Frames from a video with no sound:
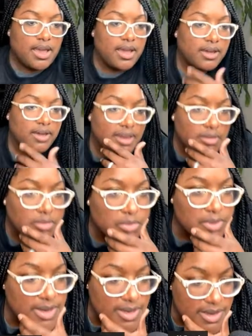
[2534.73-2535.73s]
Okay, let me
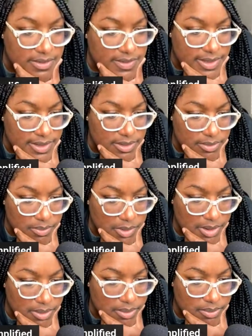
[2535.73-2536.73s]
read this.
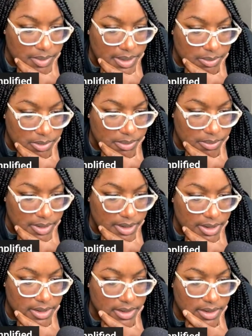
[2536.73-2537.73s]
Payment of an
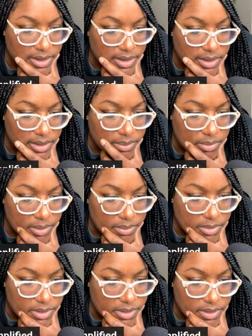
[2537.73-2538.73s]
ID,
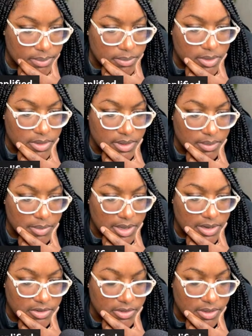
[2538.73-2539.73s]
payment
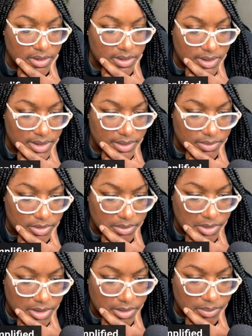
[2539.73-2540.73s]
amount is greater than every
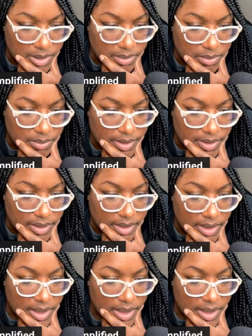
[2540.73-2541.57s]
amount of payment method.